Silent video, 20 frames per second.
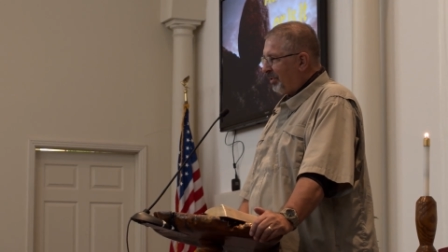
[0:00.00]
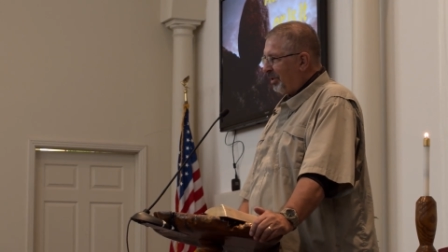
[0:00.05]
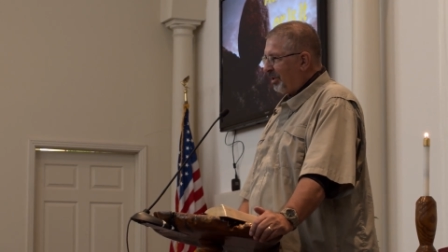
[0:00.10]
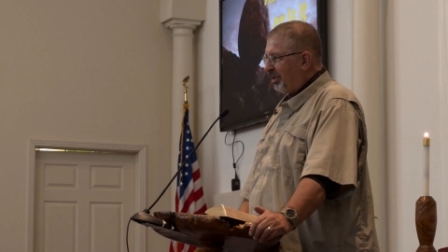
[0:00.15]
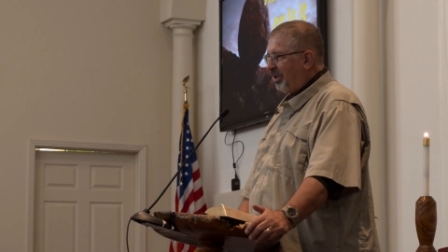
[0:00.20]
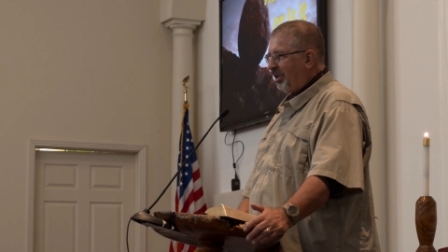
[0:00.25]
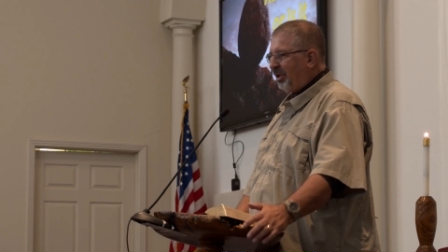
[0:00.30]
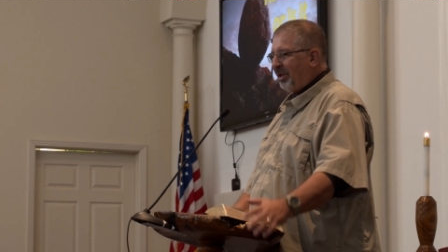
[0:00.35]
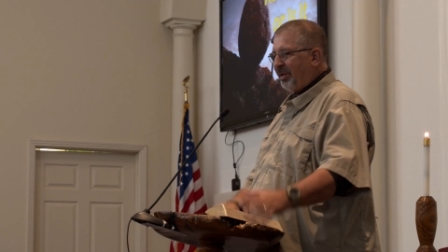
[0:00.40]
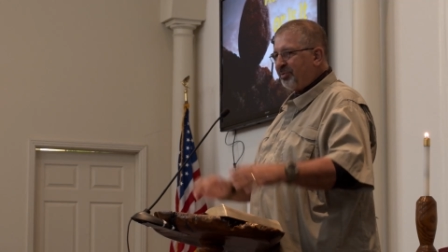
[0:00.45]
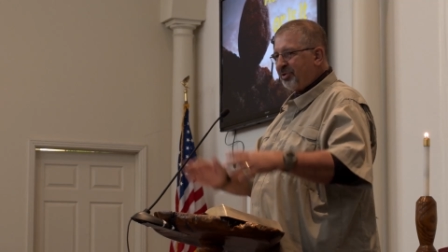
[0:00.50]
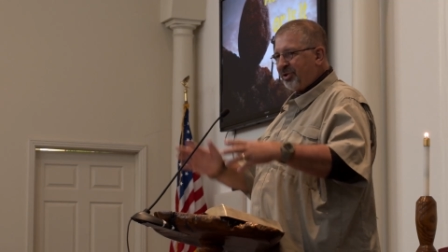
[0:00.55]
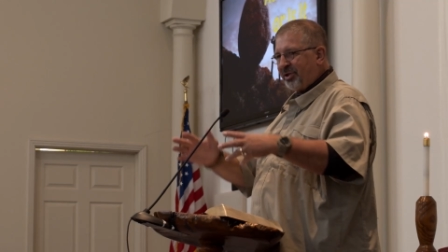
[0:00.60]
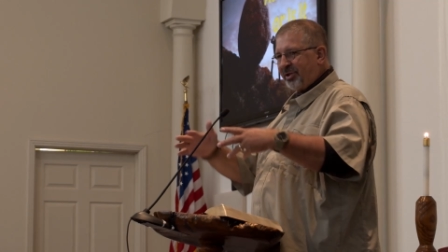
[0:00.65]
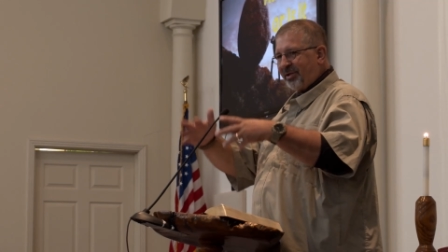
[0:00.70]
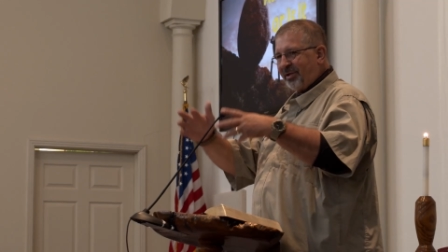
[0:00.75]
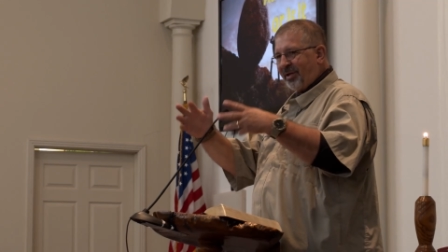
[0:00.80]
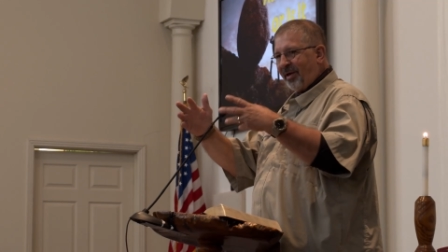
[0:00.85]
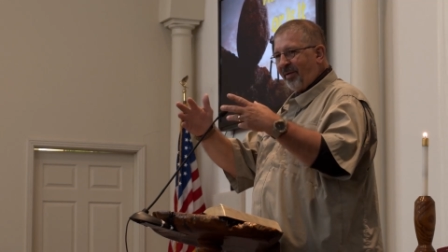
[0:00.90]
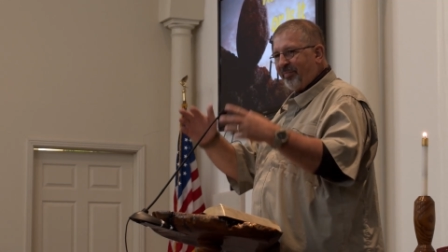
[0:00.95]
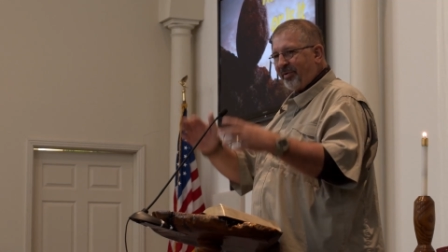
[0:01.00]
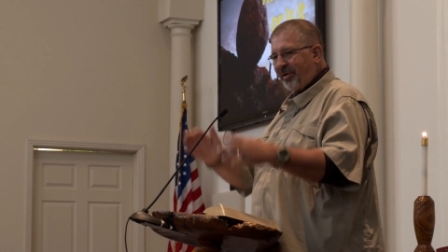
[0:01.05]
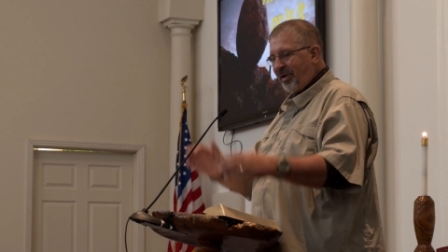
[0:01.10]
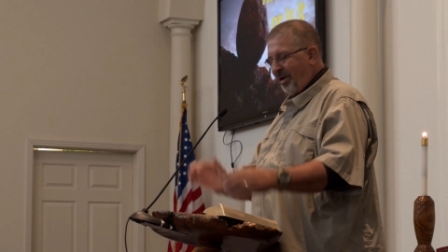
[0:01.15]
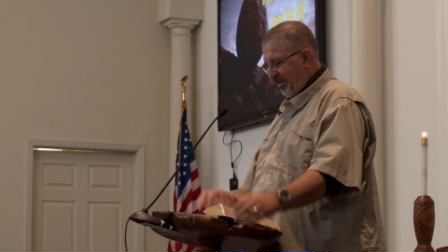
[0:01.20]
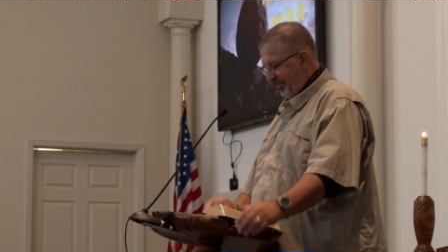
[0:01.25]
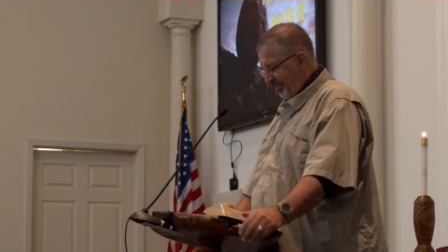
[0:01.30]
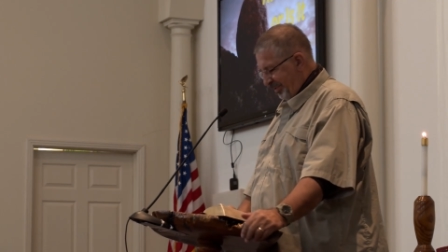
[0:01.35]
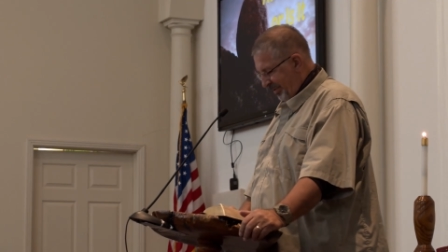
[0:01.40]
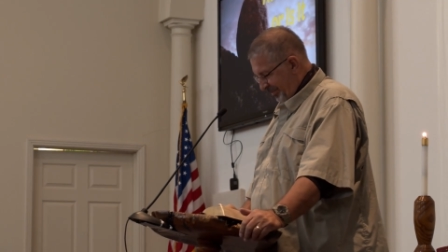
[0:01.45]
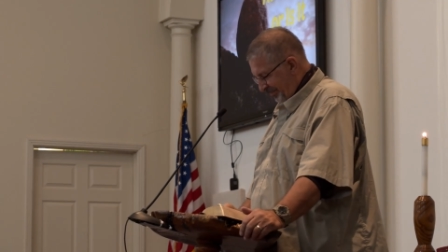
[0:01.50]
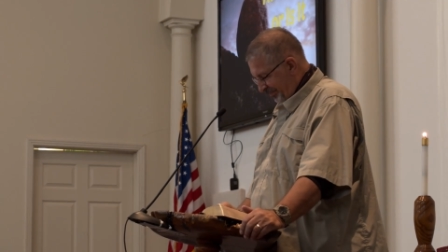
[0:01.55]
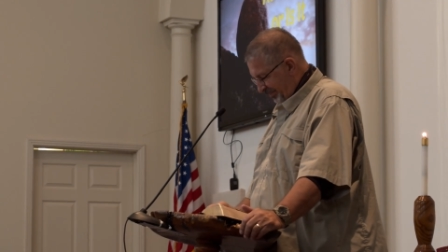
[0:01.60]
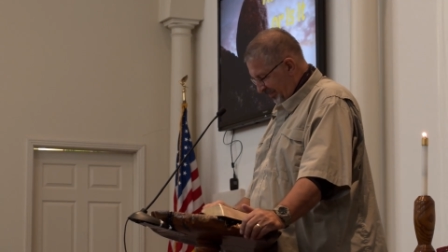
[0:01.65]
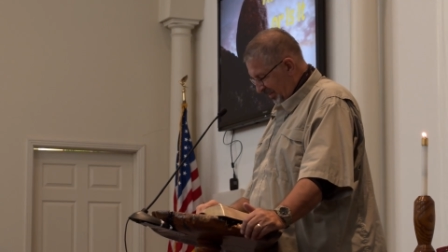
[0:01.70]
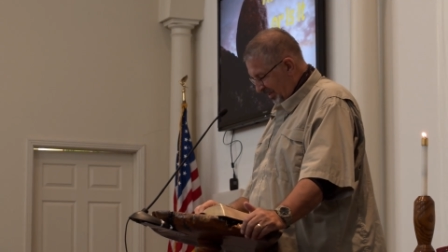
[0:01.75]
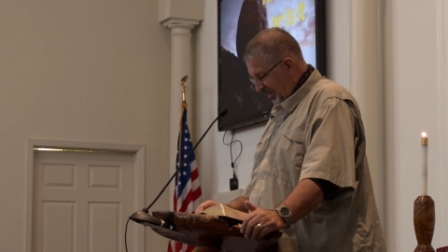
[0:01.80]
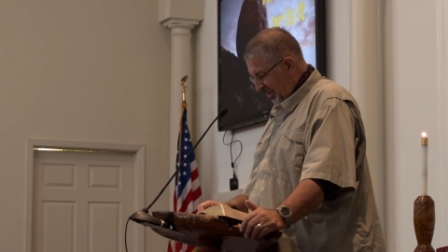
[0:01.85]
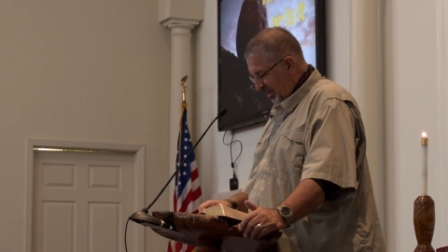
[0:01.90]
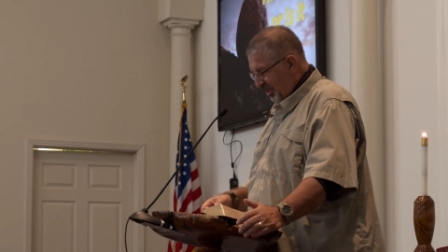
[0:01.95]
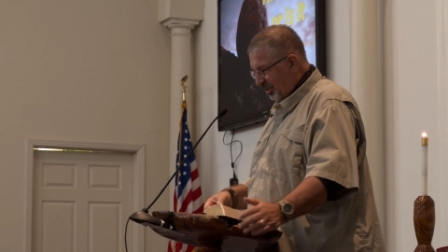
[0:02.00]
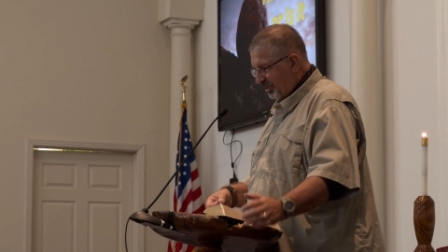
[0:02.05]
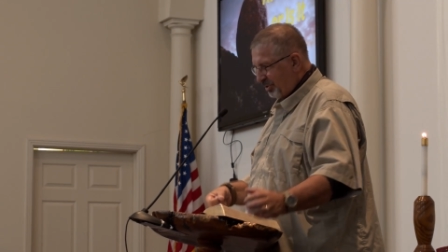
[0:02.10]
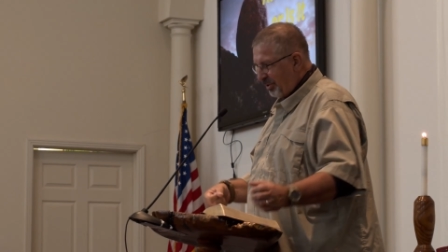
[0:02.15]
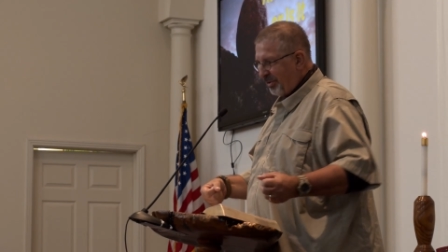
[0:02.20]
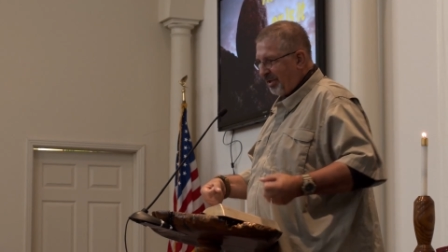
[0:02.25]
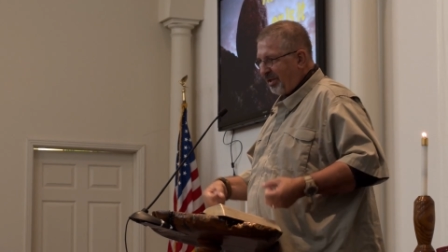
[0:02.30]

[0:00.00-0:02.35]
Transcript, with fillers: And he keeps stepping up. So